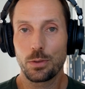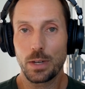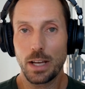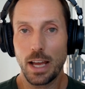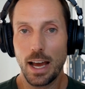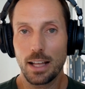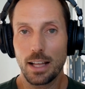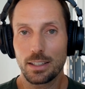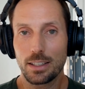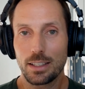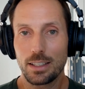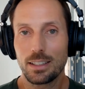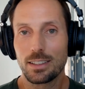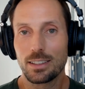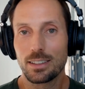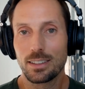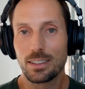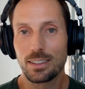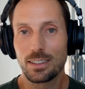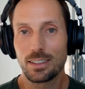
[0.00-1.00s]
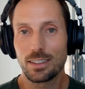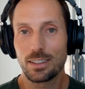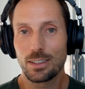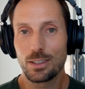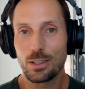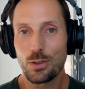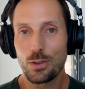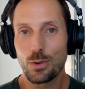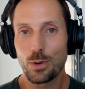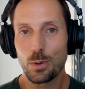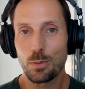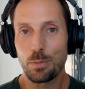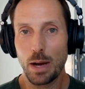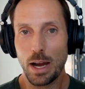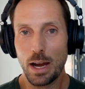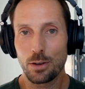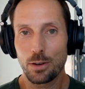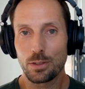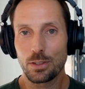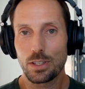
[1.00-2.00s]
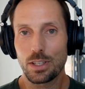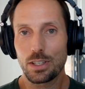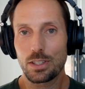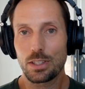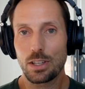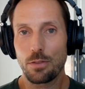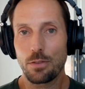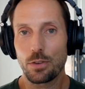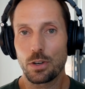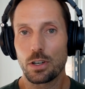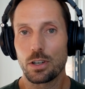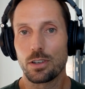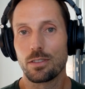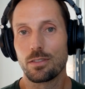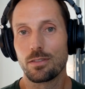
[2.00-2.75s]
reality, you are bound to suffer.